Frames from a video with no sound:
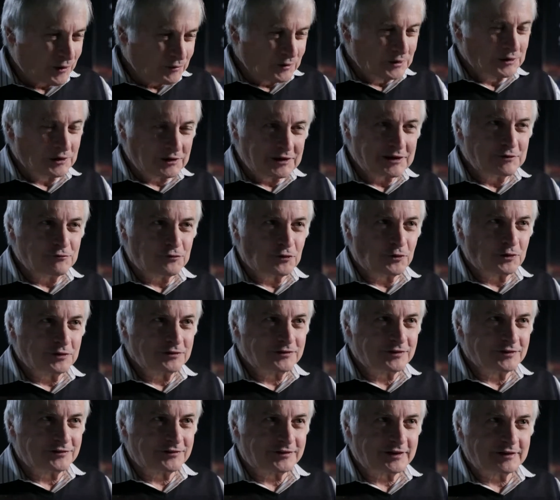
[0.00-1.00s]
What we're looking for
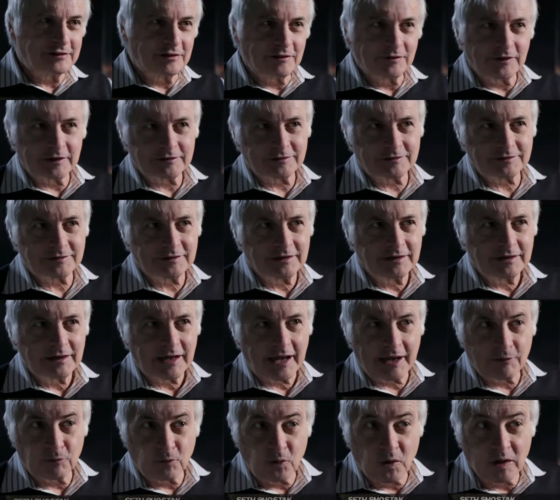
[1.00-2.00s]
is a signal that's
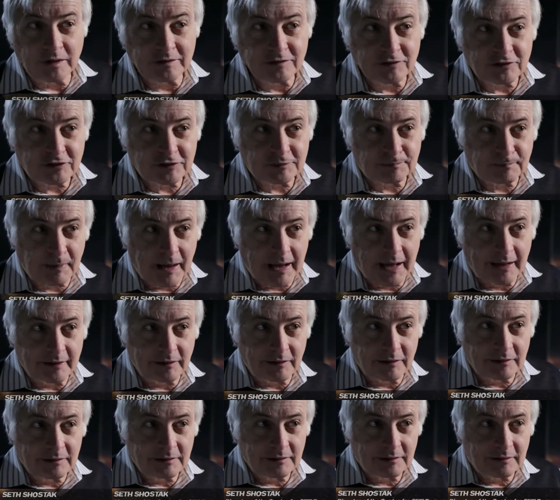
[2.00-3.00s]
at one
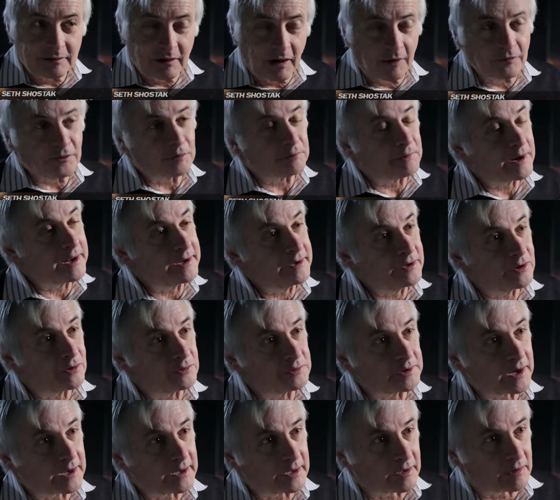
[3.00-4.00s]
spot on the
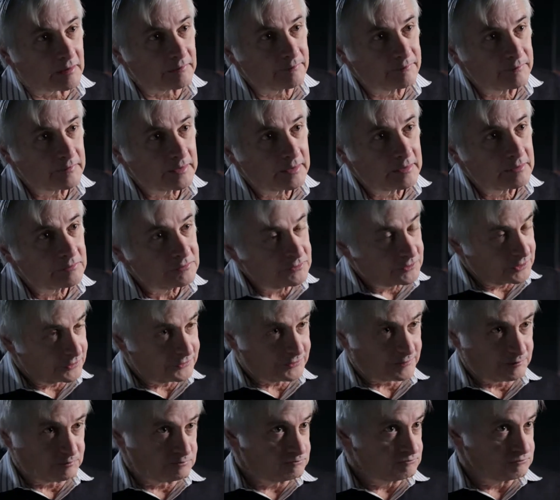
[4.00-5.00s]
radio dial,
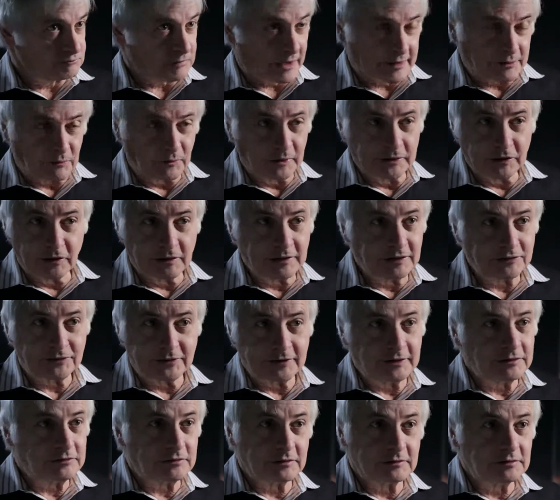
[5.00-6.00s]
just like when you're
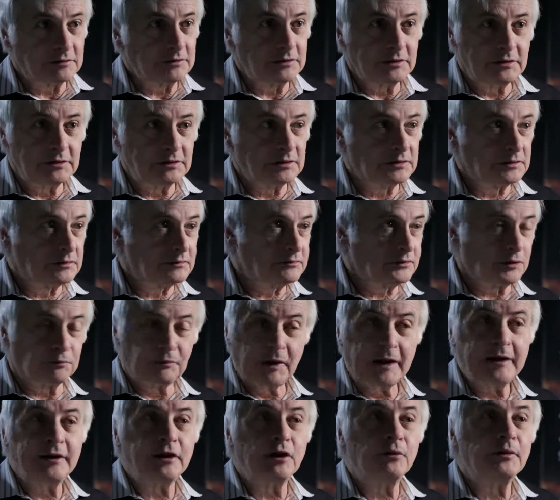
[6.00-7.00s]
listening to the, uh, the
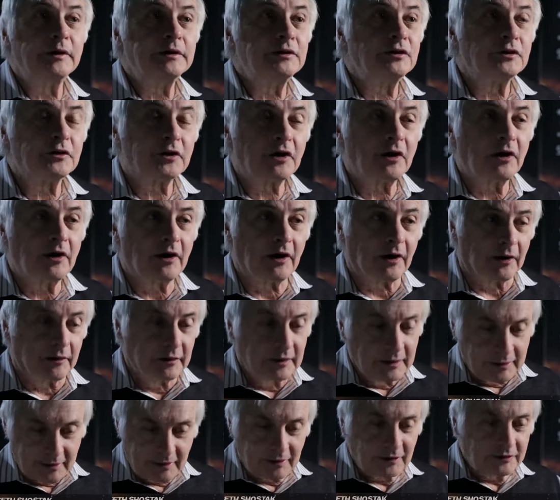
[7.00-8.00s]
radio in your car.
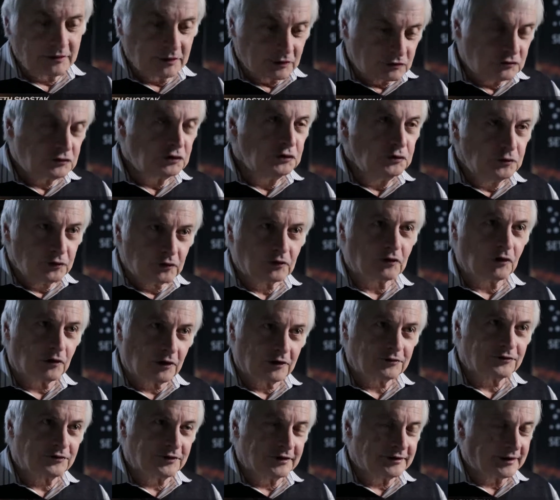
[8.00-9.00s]
You know, you tune
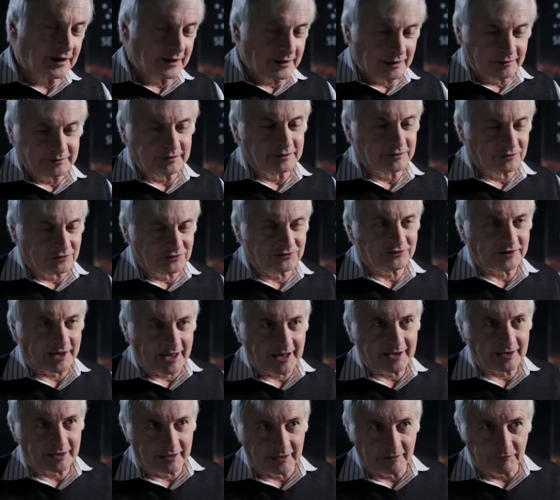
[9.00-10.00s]
across the dial, you hear
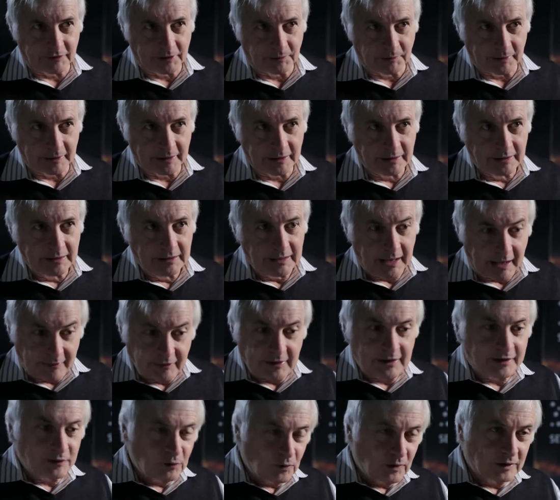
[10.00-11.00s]
static everywhere,
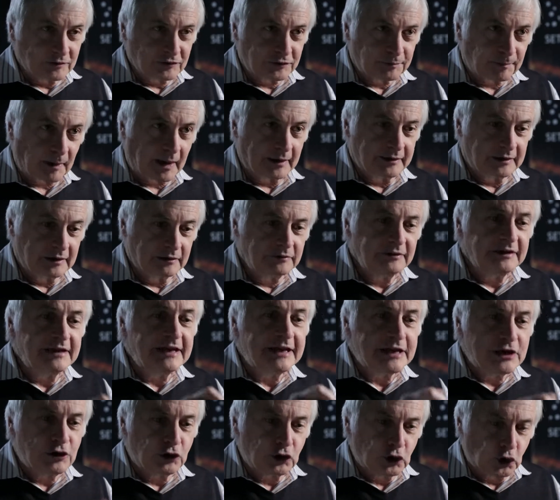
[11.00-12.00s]
and then at one spot you're
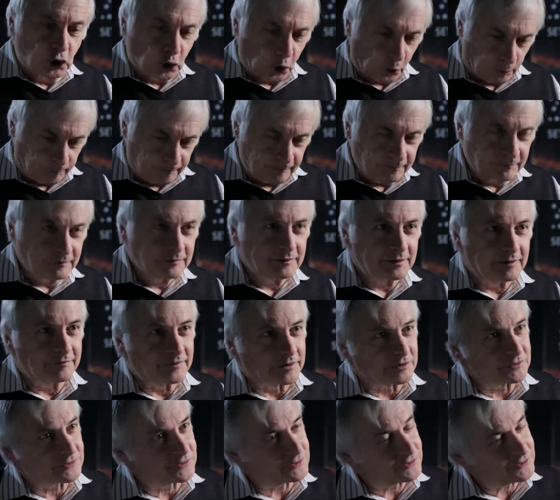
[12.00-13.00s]
near,
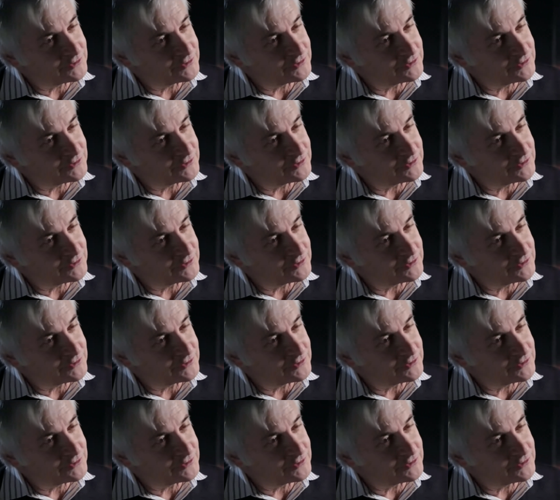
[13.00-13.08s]
and there's a